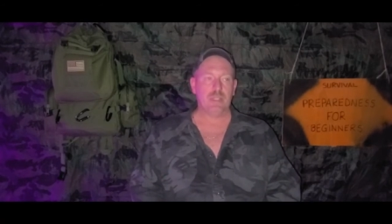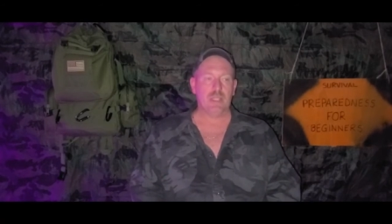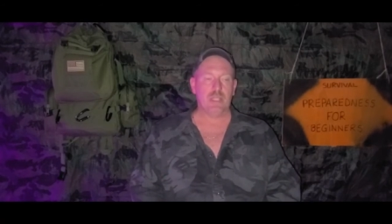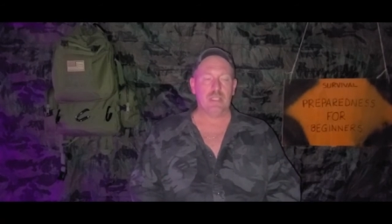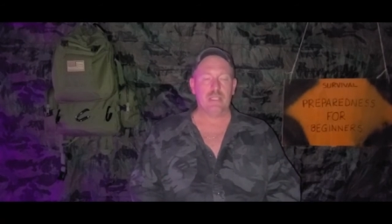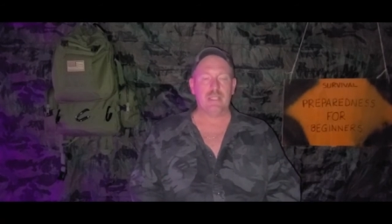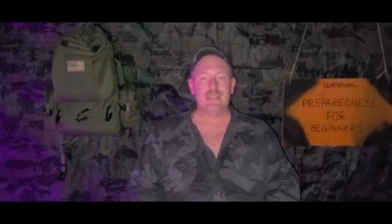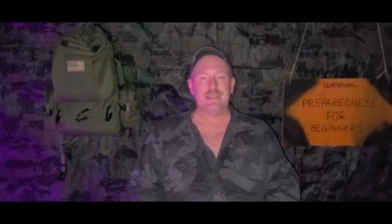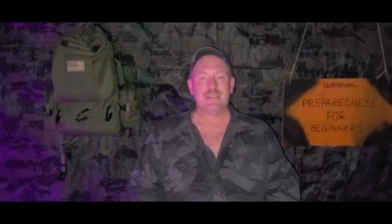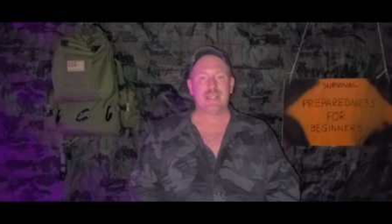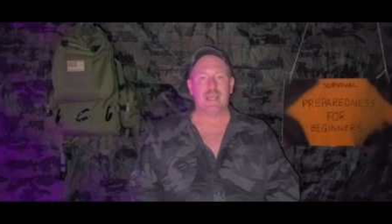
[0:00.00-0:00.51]

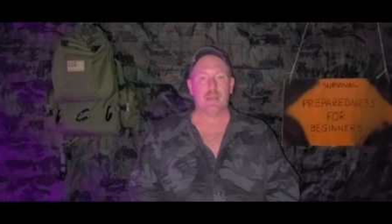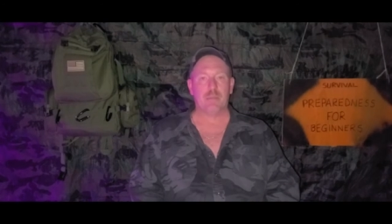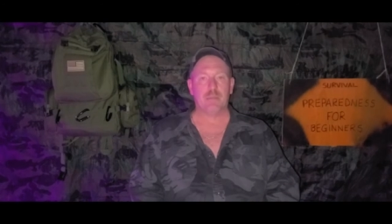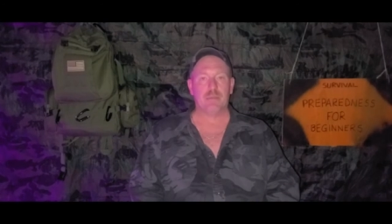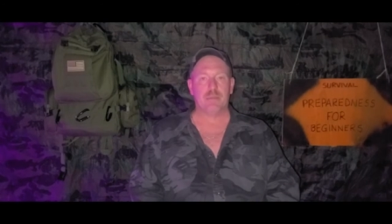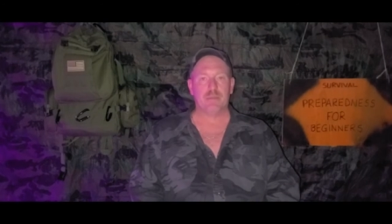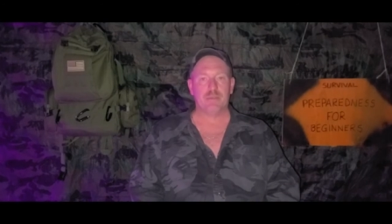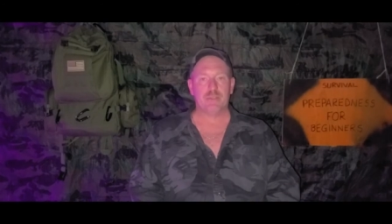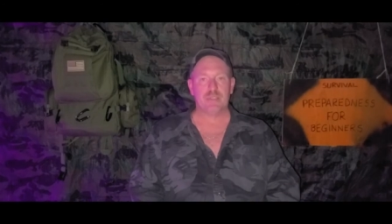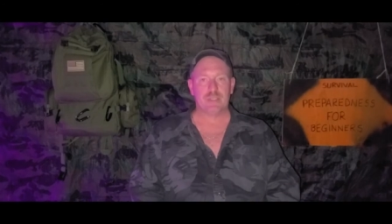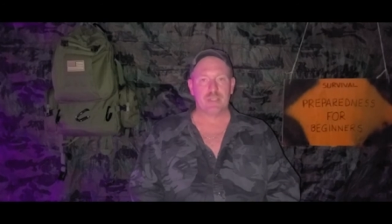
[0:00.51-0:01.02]
any type
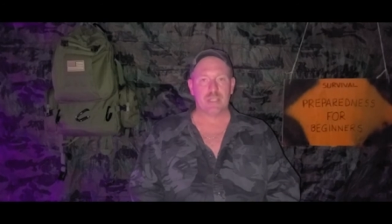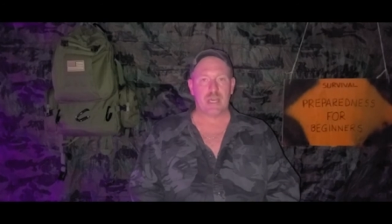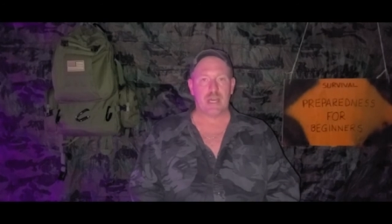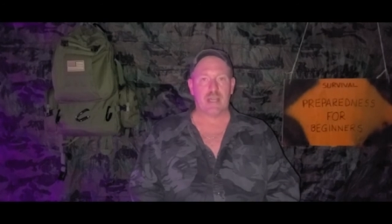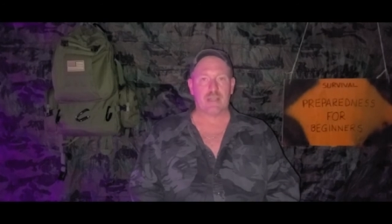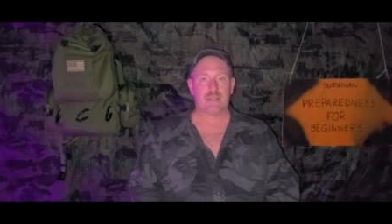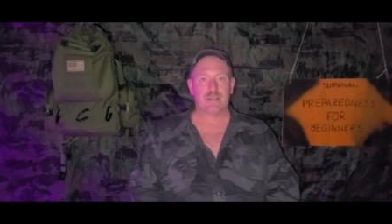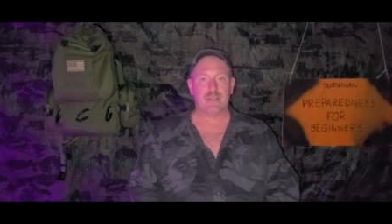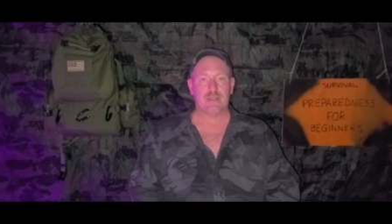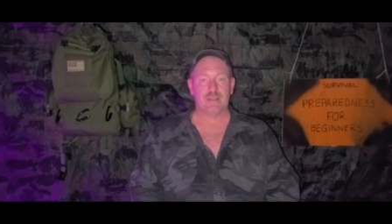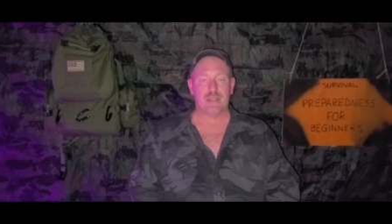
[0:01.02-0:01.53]
of
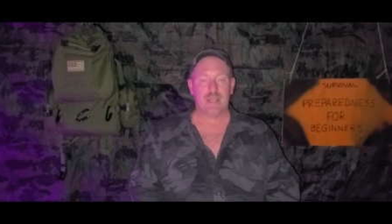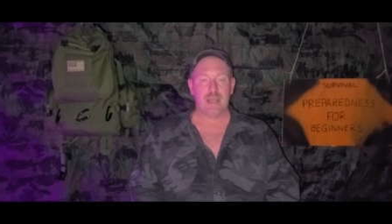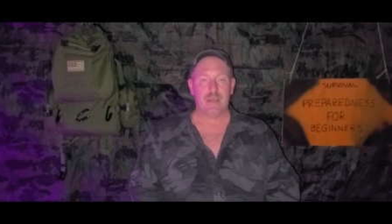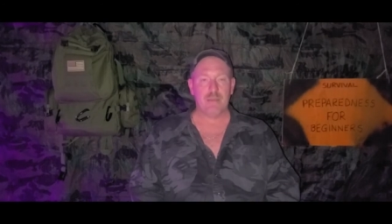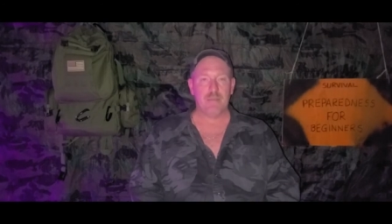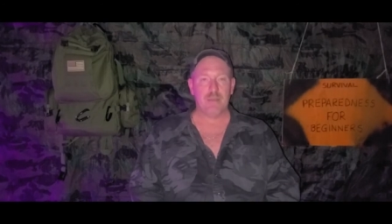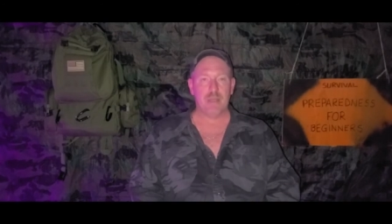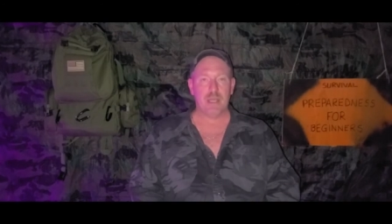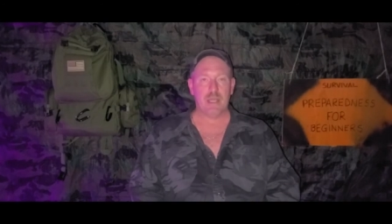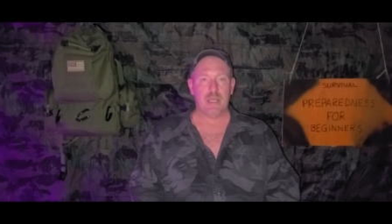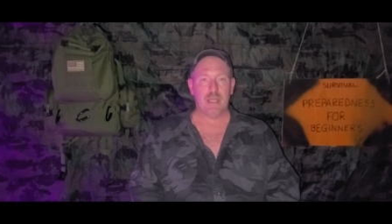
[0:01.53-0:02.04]
stock that they
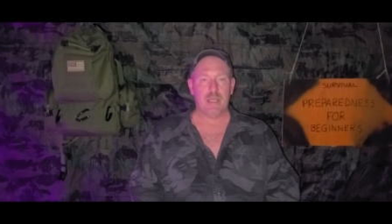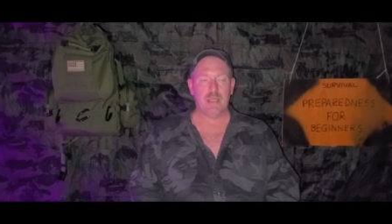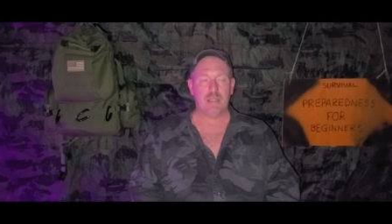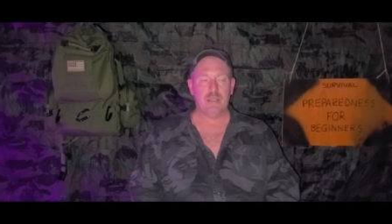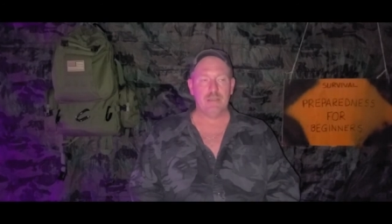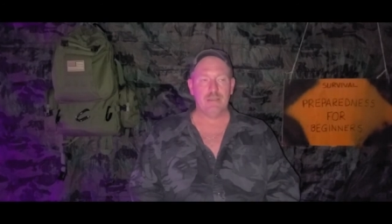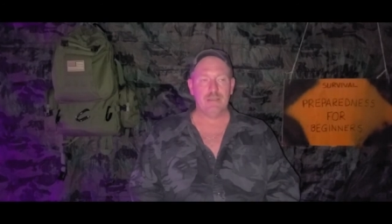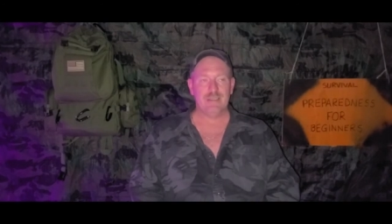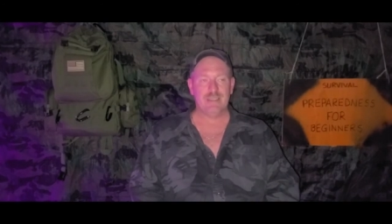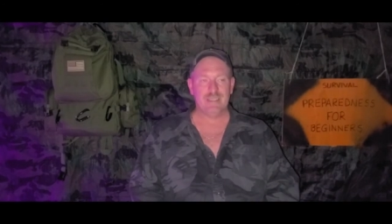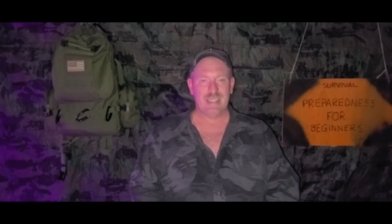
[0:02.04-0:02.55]
may
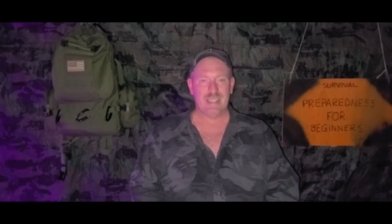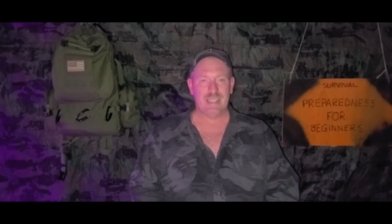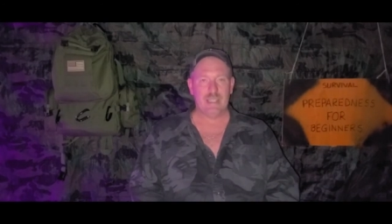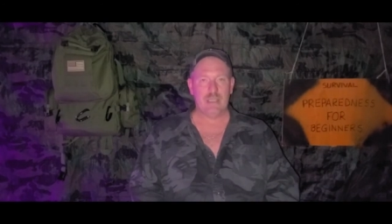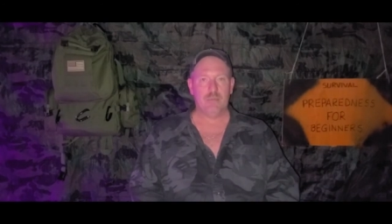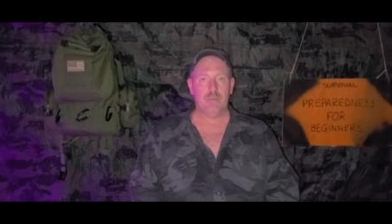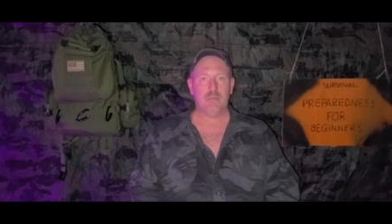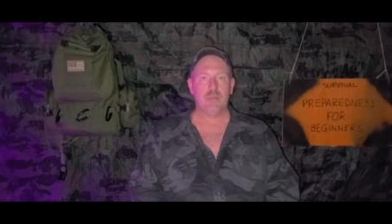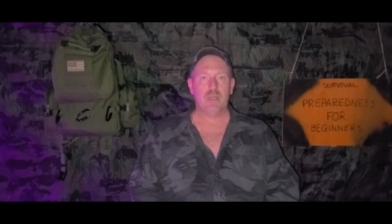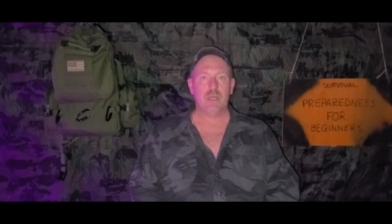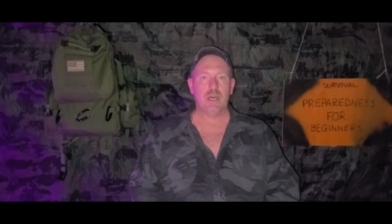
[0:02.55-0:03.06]

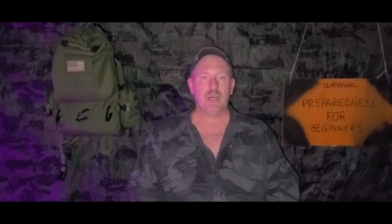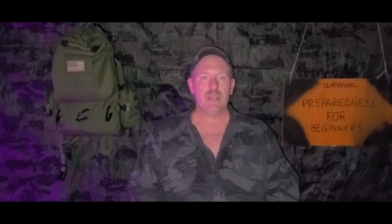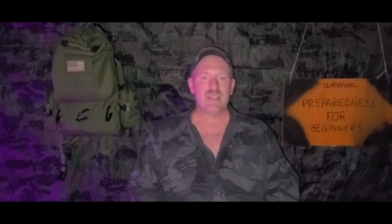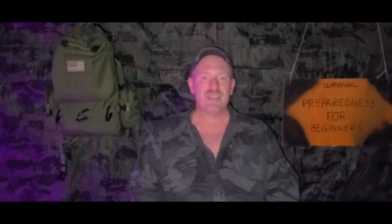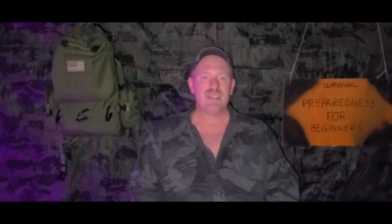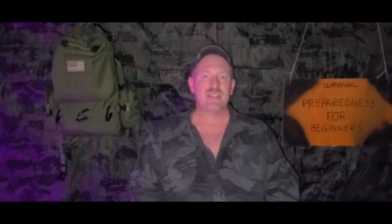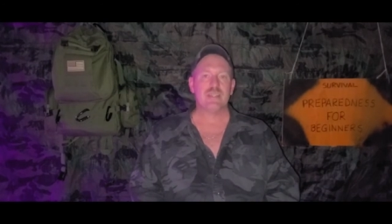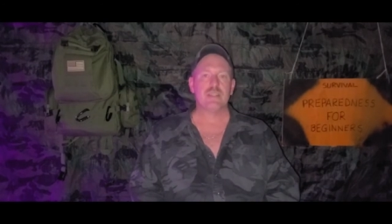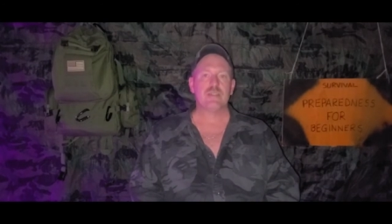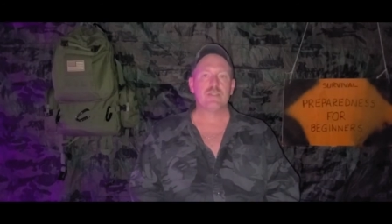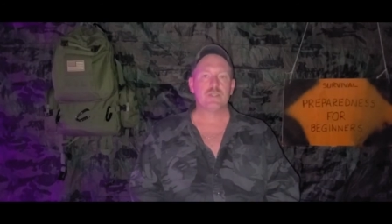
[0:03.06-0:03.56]
deem
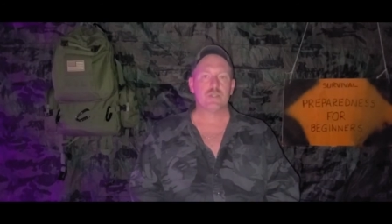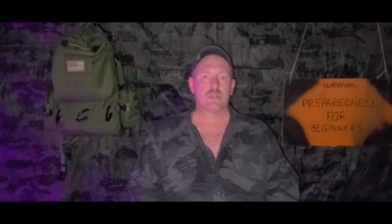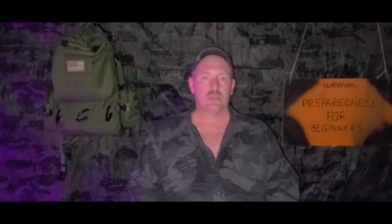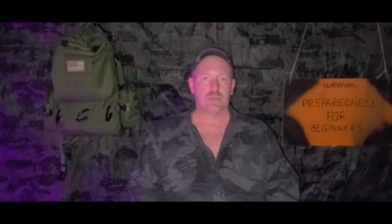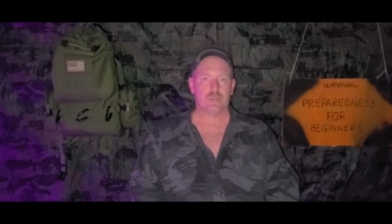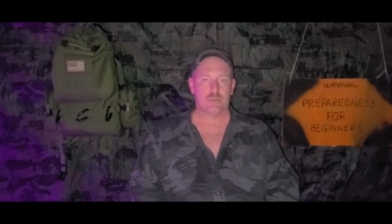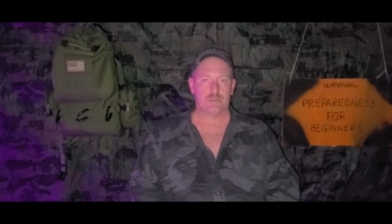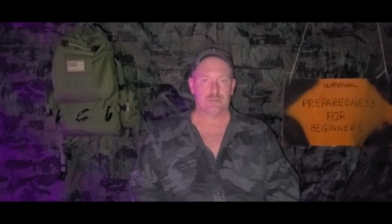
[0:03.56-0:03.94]
essential.